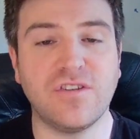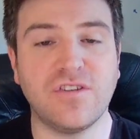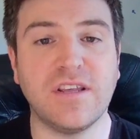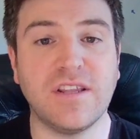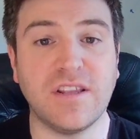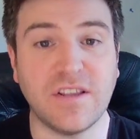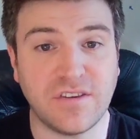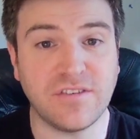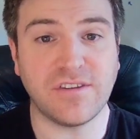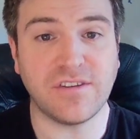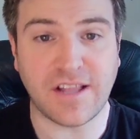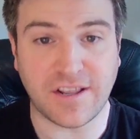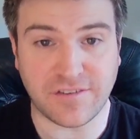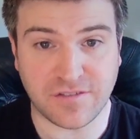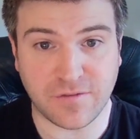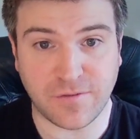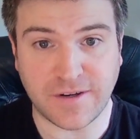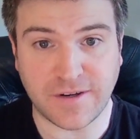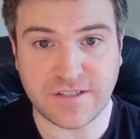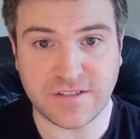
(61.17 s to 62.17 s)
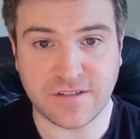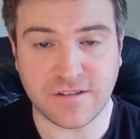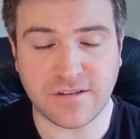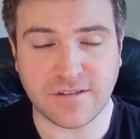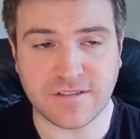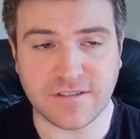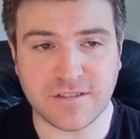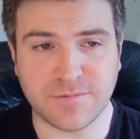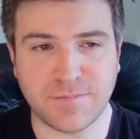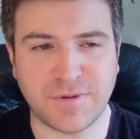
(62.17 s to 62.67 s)
This is classified to
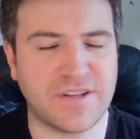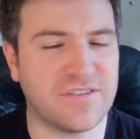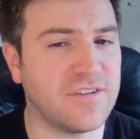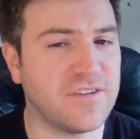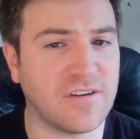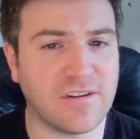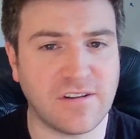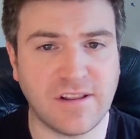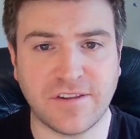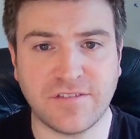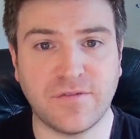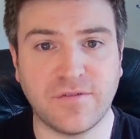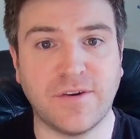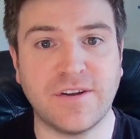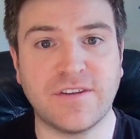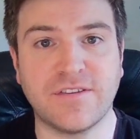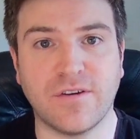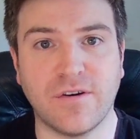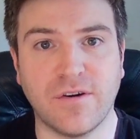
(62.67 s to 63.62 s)
us, but it's not classified to